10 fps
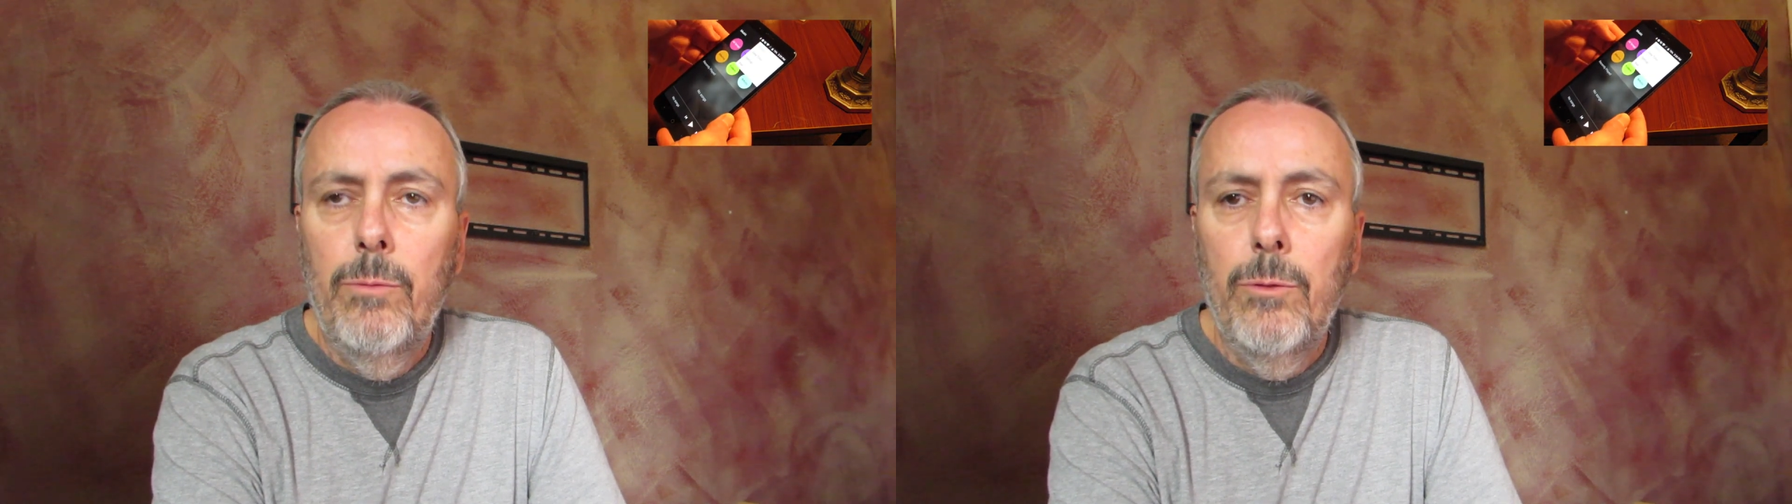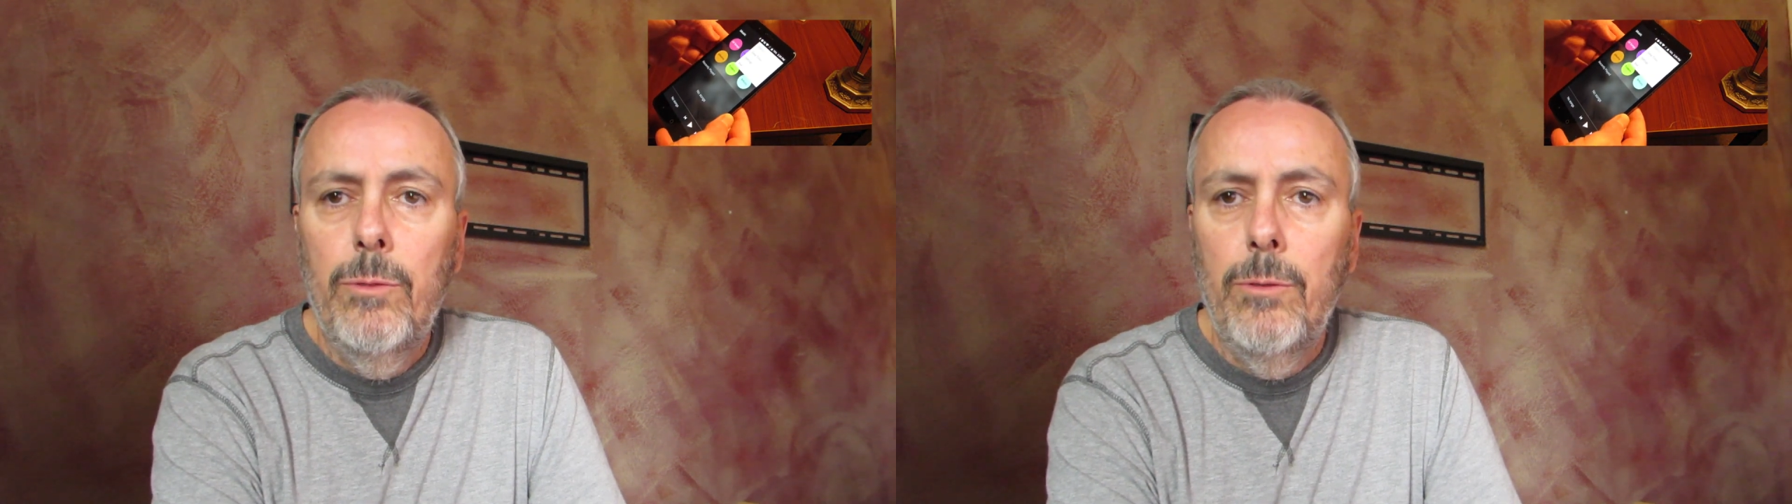
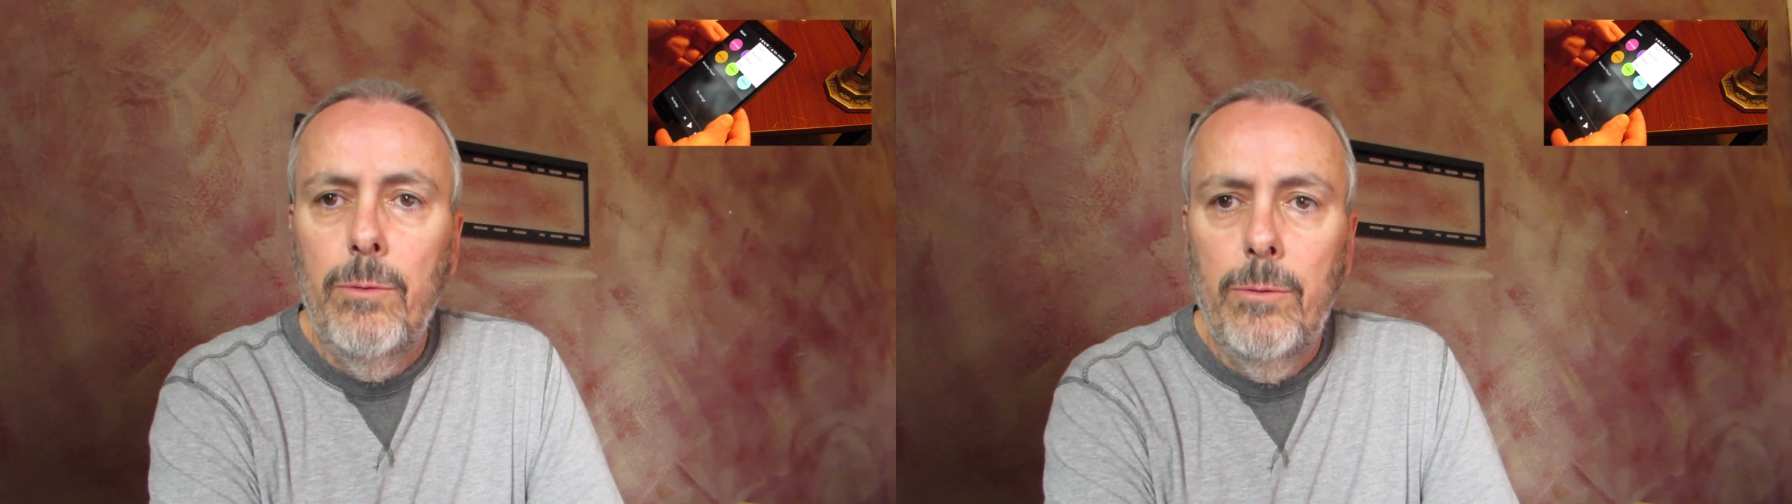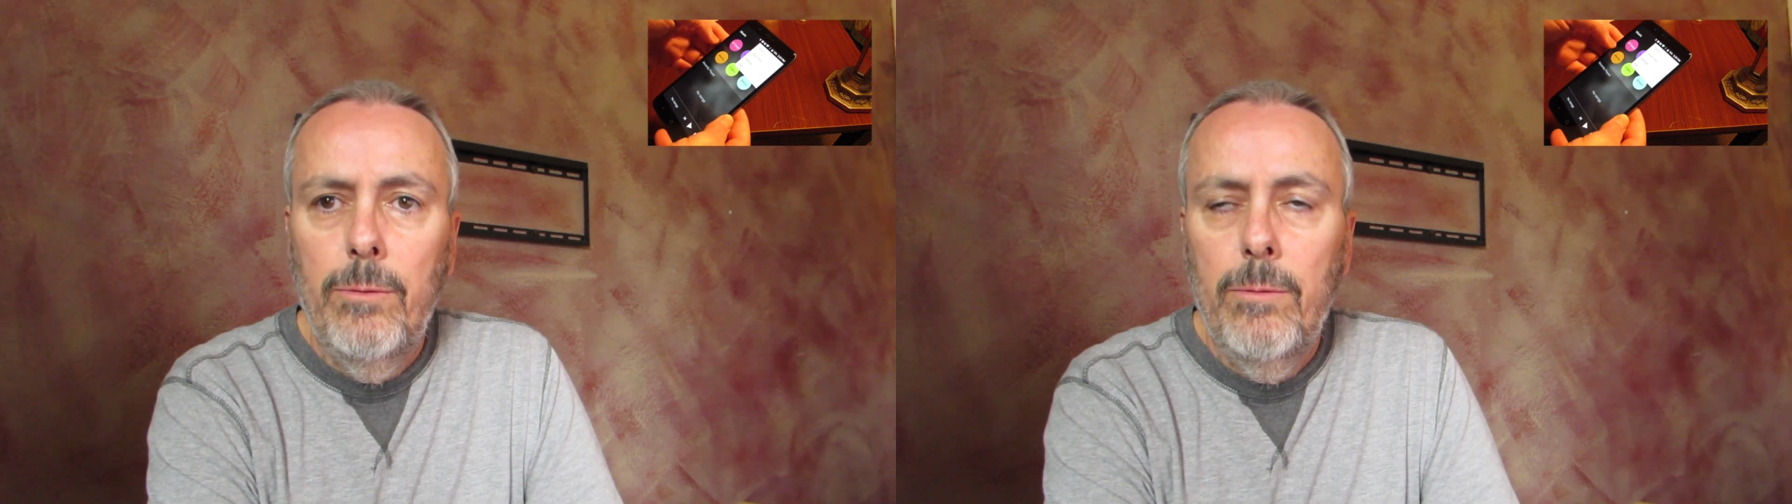
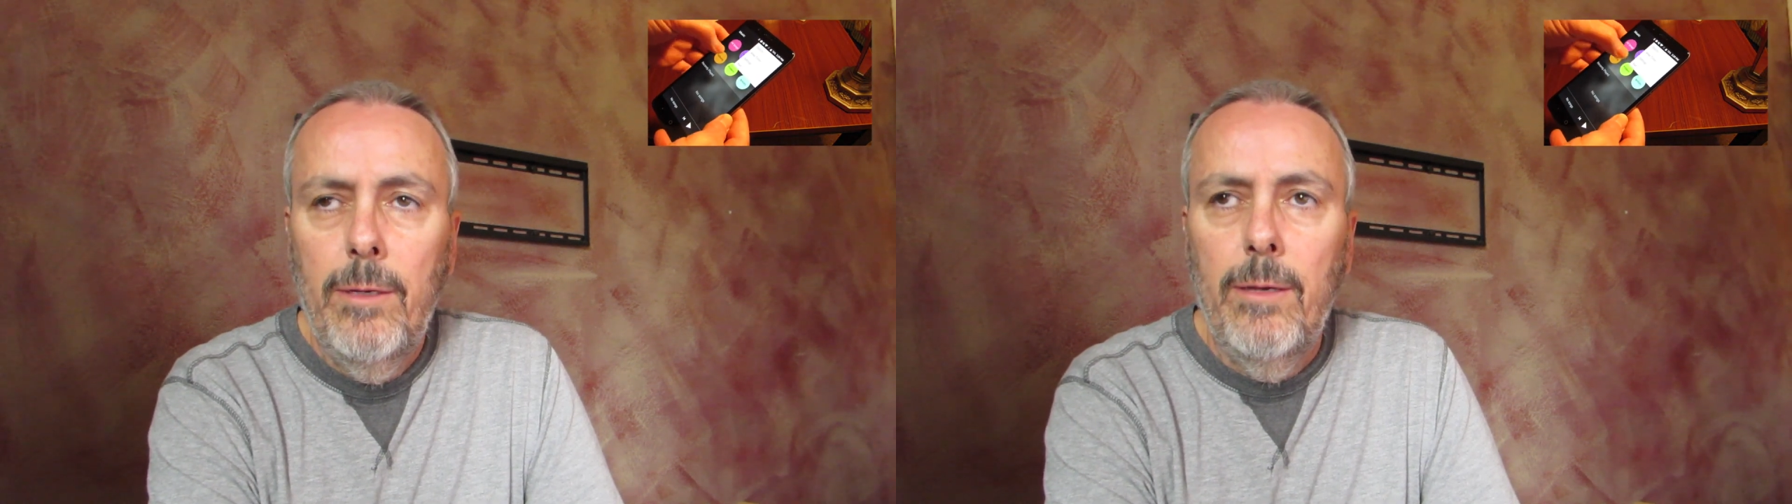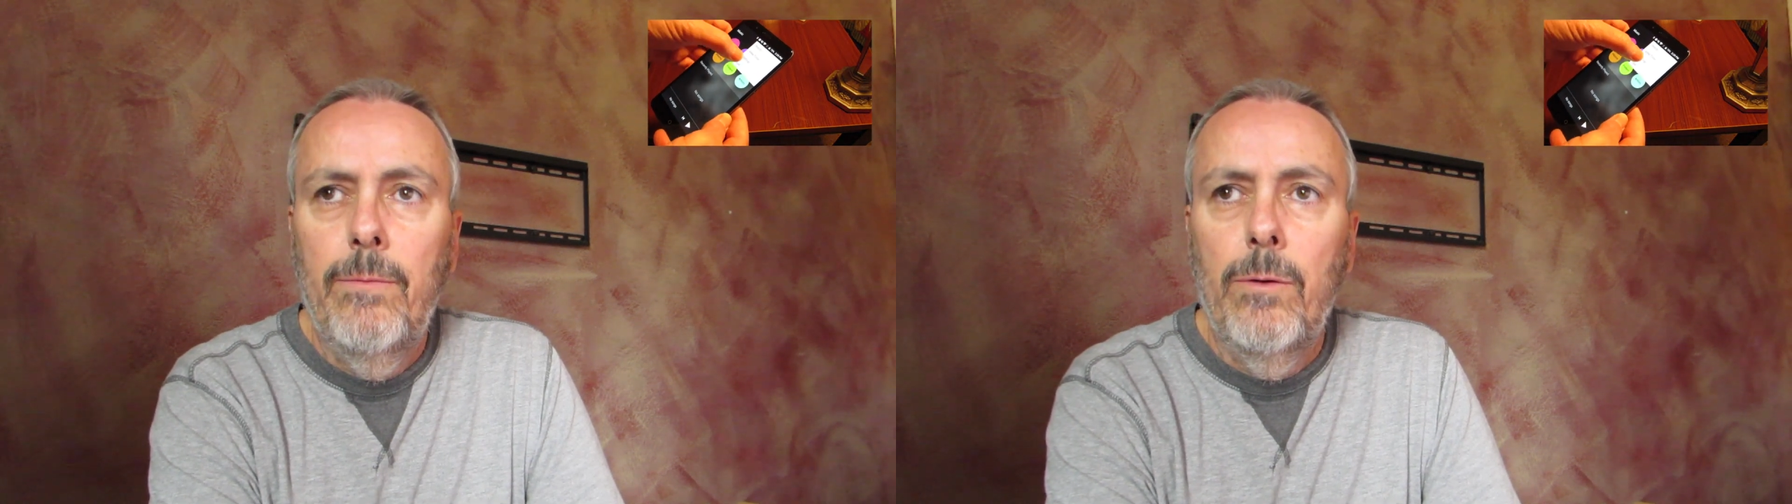Bluetooth
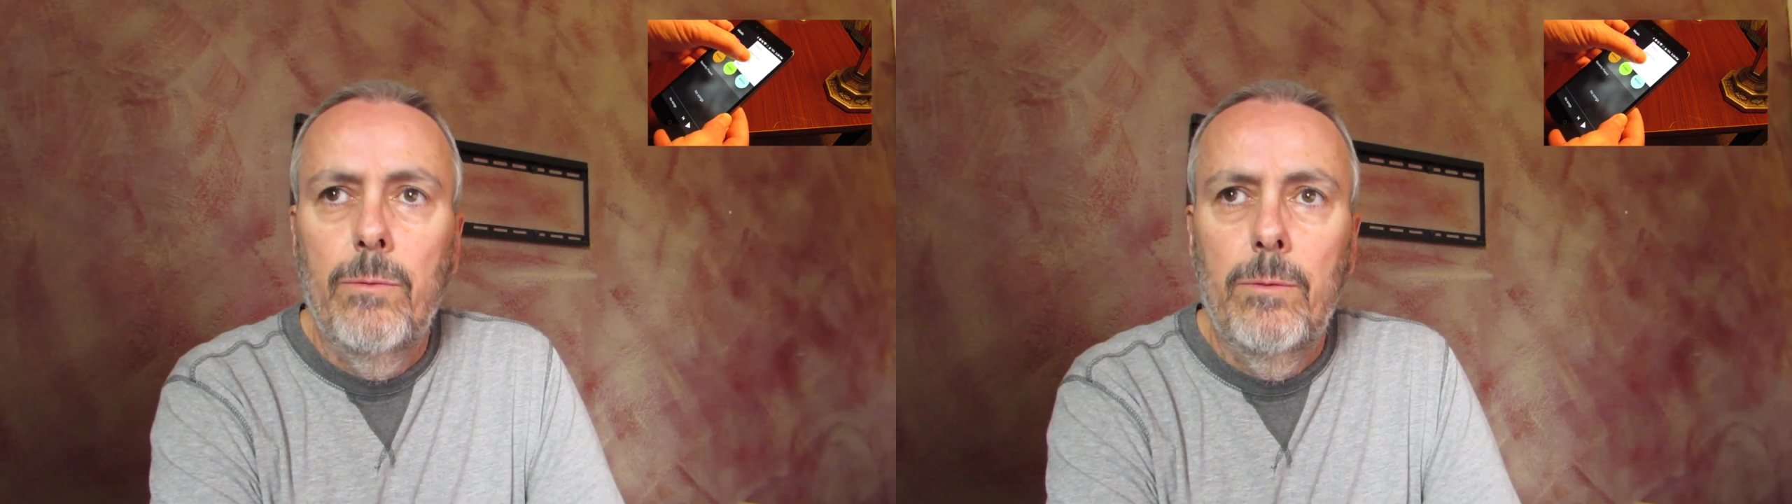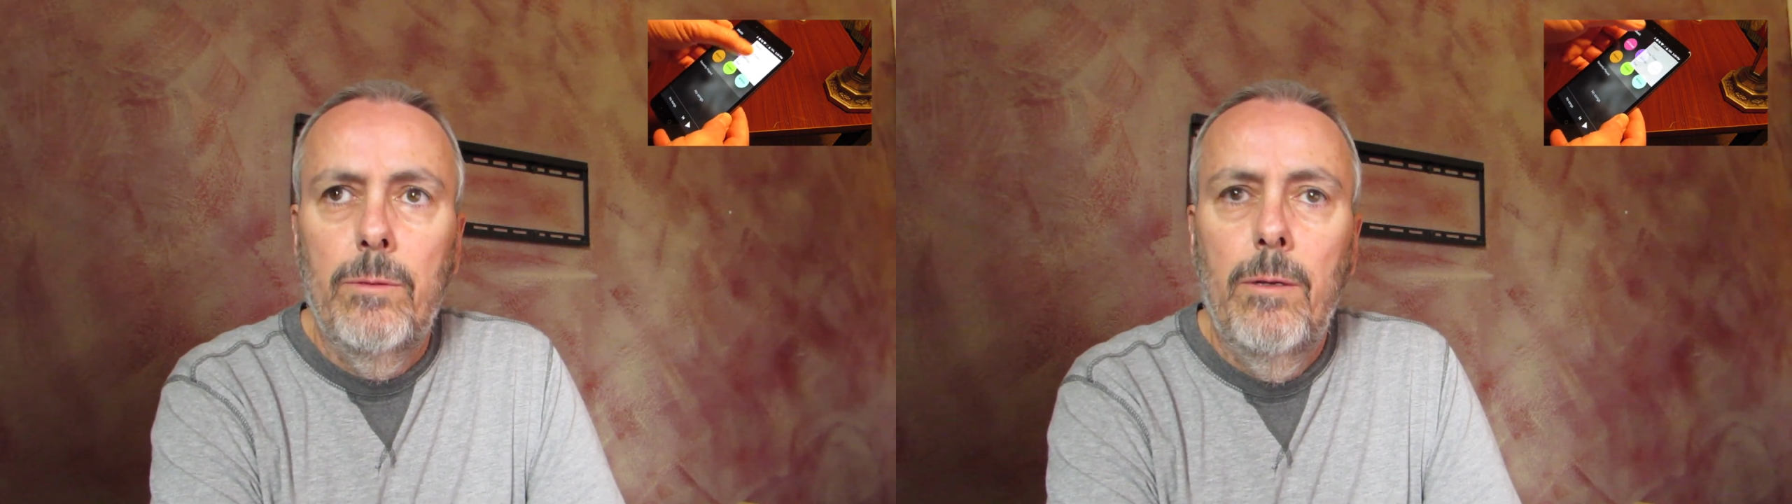
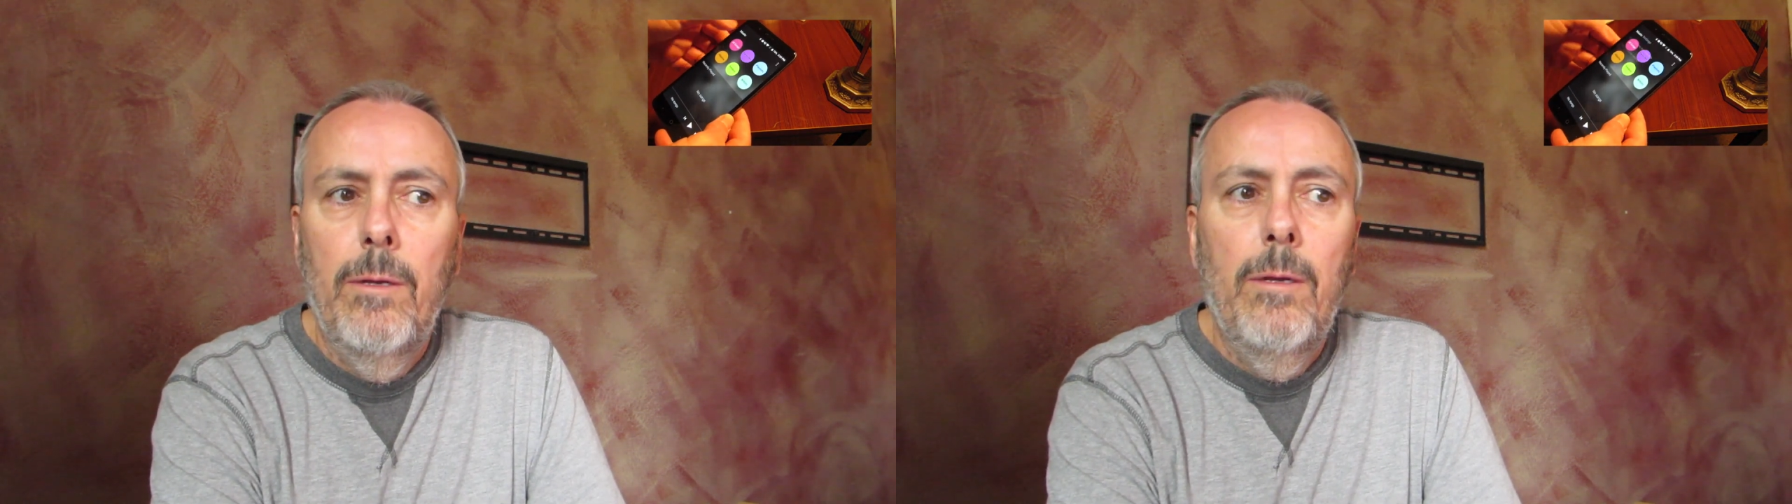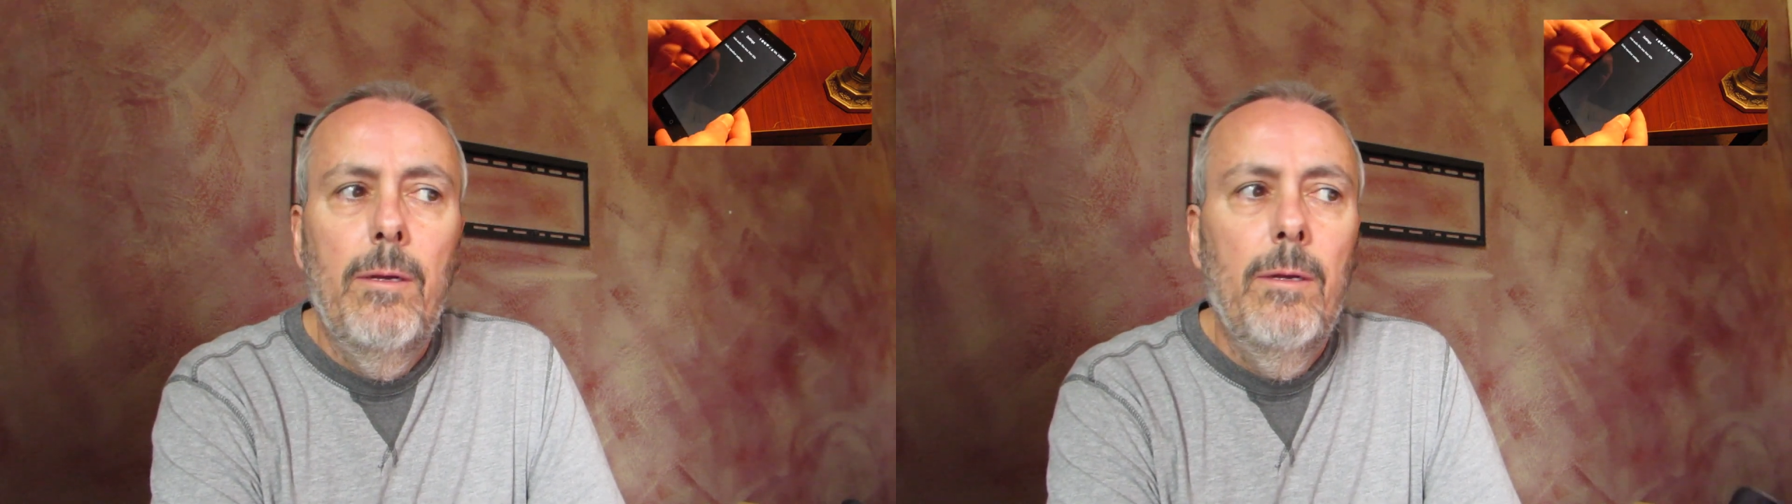headphones.